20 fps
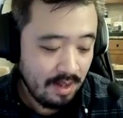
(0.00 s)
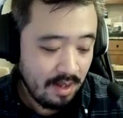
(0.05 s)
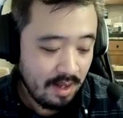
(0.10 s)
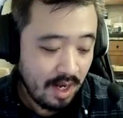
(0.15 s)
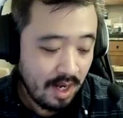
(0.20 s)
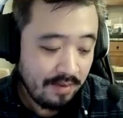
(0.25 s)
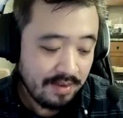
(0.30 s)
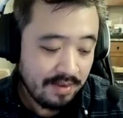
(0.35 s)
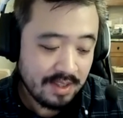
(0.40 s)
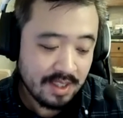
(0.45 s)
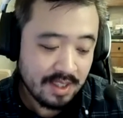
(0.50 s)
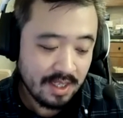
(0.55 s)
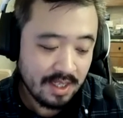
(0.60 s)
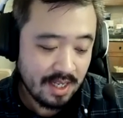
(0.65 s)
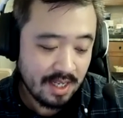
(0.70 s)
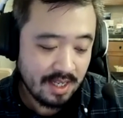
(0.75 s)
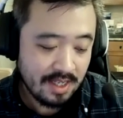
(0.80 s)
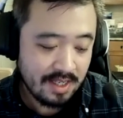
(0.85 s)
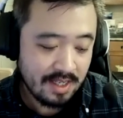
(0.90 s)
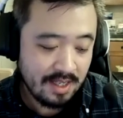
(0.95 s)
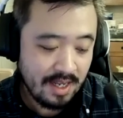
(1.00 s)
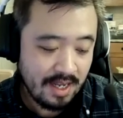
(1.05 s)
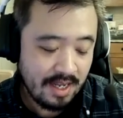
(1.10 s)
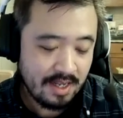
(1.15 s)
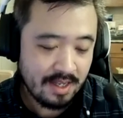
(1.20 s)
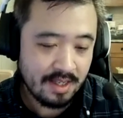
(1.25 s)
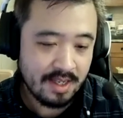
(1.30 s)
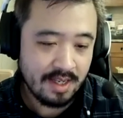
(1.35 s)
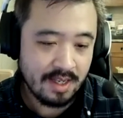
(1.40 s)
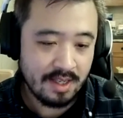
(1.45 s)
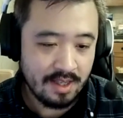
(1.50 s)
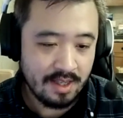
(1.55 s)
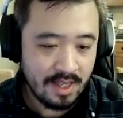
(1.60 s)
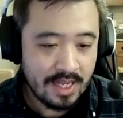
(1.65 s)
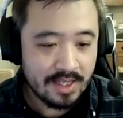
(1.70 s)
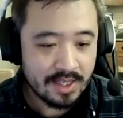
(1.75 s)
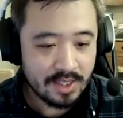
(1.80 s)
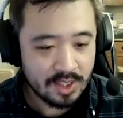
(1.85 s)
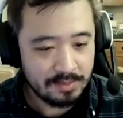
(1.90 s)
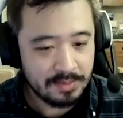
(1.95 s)
Obviously it to
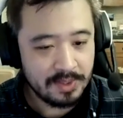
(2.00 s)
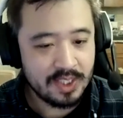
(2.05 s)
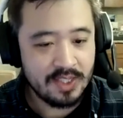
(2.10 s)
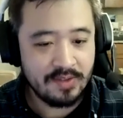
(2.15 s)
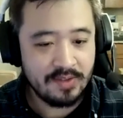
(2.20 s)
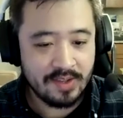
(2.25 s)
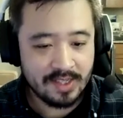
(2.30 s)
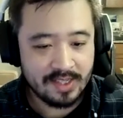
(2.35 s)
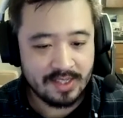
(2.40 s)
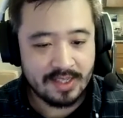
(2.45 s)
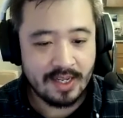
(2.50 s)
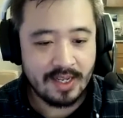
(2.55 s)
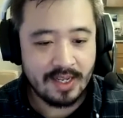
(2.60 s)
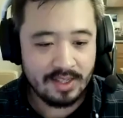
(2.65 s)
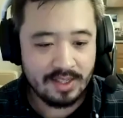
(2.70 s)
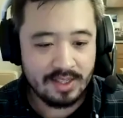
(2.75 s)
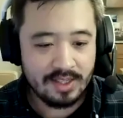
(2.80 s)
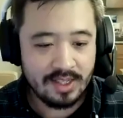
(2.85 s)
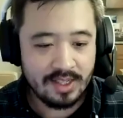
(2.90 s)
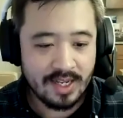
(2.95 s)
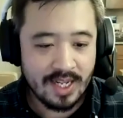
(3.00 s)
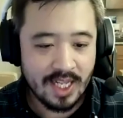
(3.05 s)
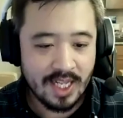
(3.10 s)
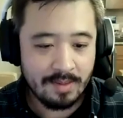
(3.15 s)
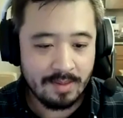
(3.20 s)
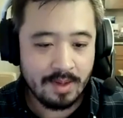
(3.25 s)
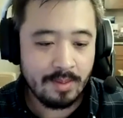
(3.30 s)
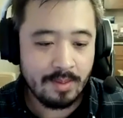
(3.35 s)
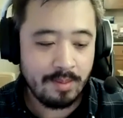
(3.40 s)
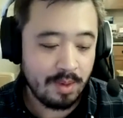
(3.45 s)
lend a specific stylistic element,